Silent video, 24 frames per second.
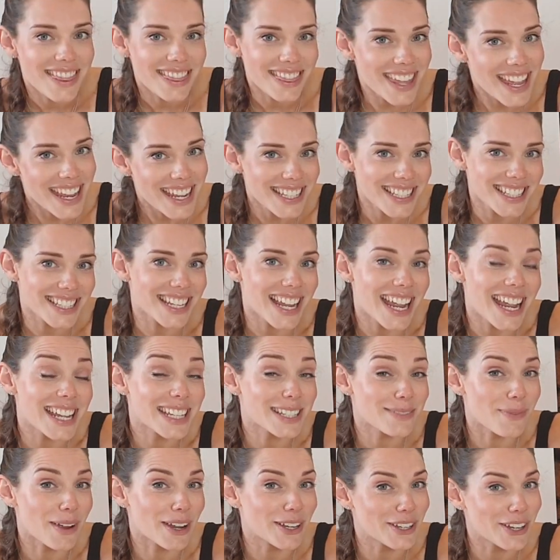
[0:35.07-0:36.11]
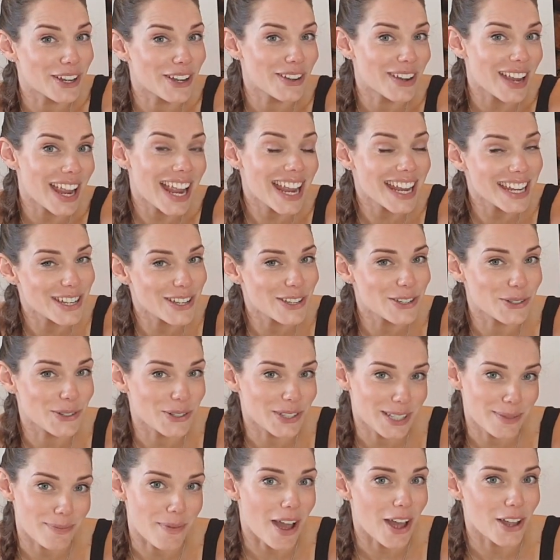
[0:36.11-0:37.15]
This is my new indoor
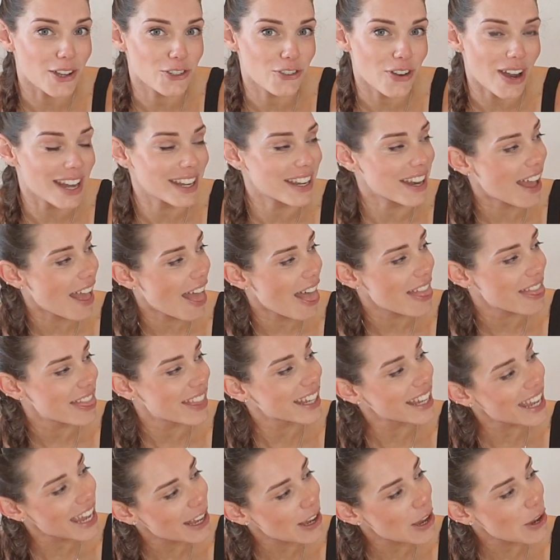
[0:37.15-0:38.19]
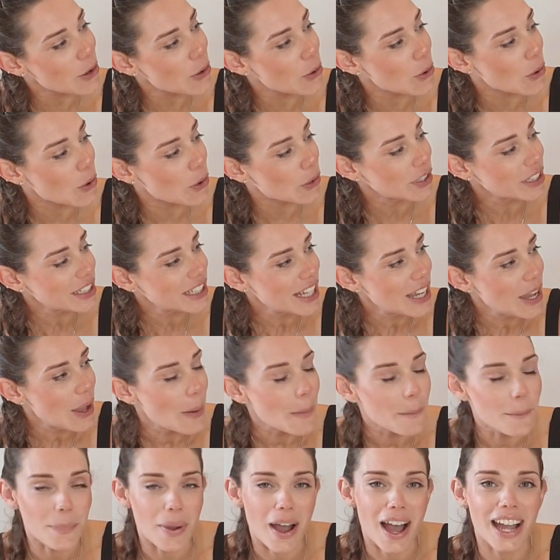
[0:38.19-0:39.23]
smart trainer, the Kickr Core
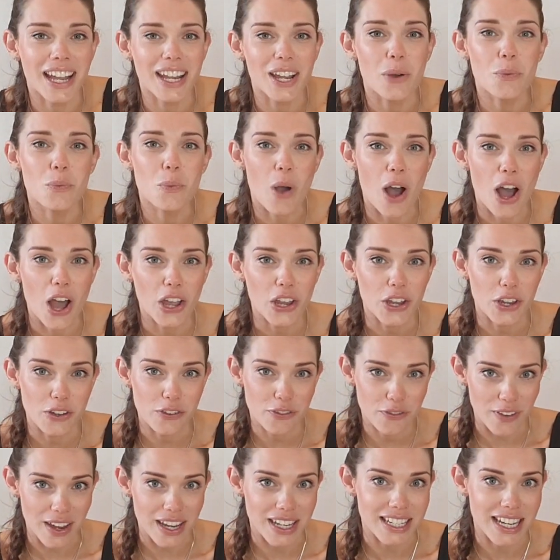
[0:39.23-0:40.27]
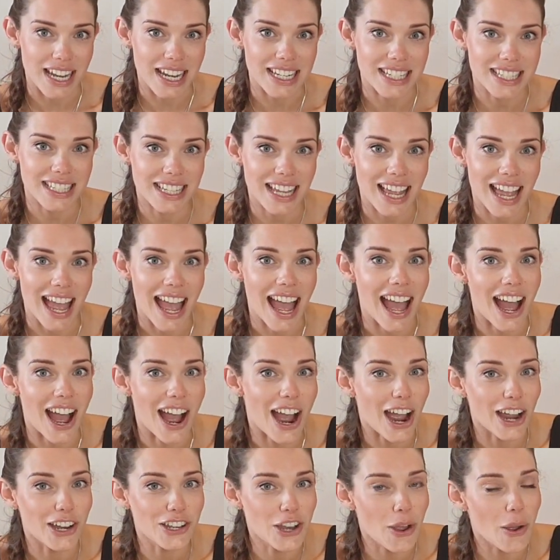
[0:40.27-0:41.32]
by Wahoo Fitness.
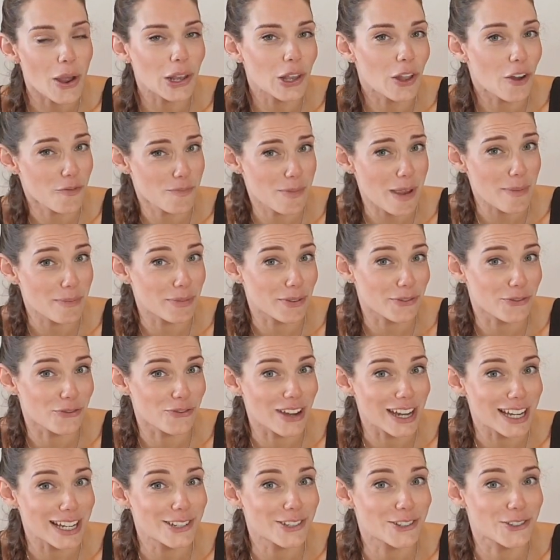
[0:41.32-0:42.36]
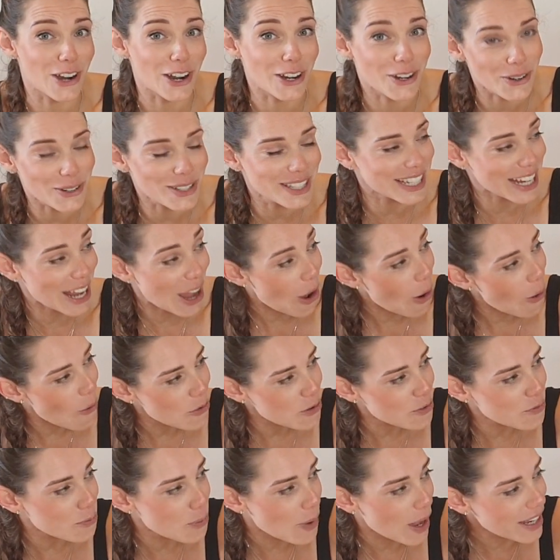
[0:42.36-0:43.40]
I know a lot of people have really struggled to get hold
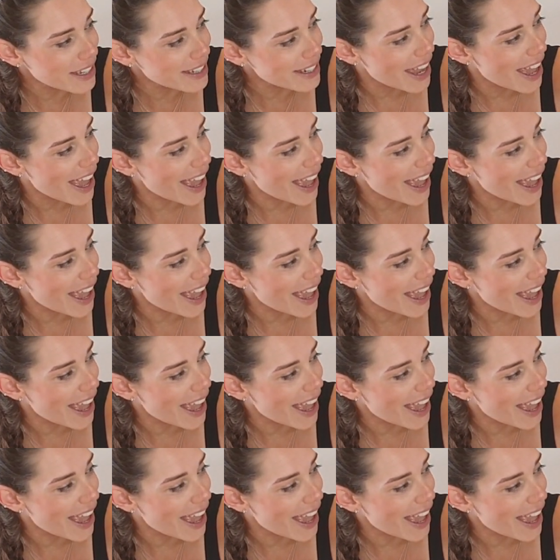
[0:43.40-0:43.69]
of one,